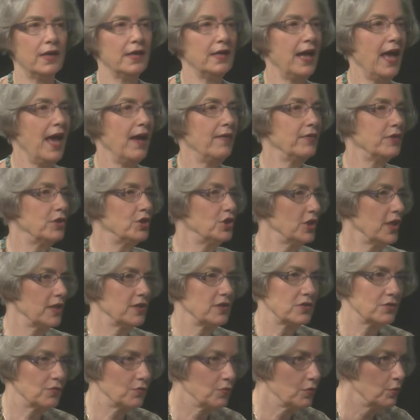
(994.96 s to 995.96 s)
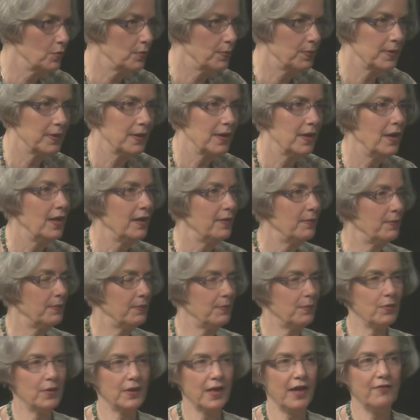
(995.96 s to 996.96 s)
have a chess group.
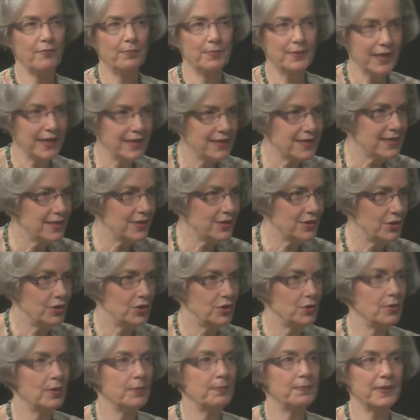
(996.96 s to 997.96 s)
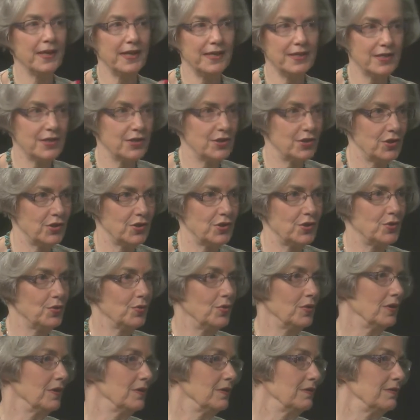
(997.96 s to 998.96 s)
We'll have places to do it, places to
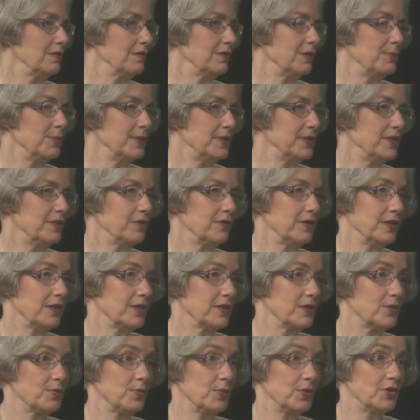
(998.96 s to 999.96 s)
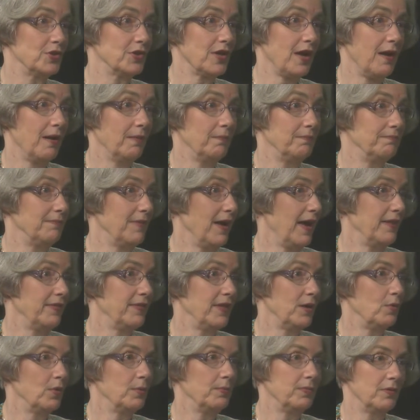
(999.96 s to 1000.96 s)
store the materials, which um, I
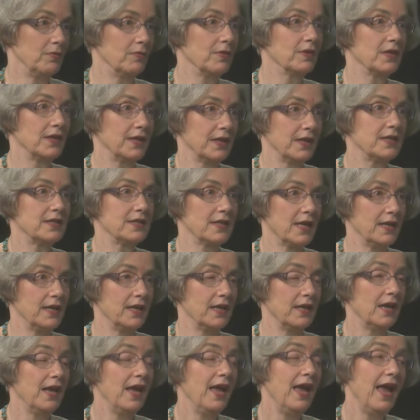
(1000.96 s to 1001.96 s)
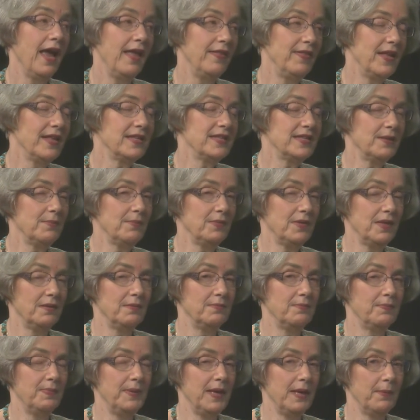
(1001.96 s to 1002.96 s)
think will be really exciting. And that's something
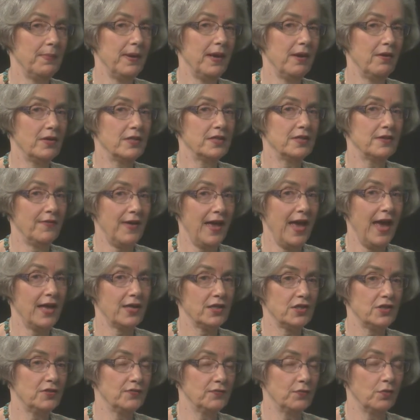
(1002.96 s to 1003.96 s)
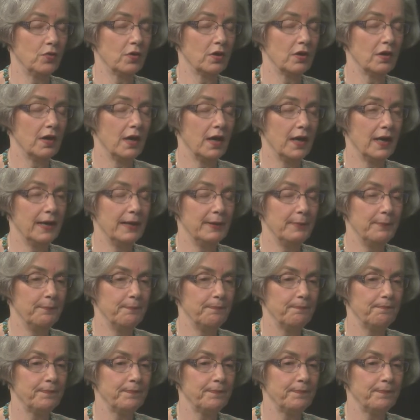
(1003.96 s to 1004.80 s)
parents have asked for. Um,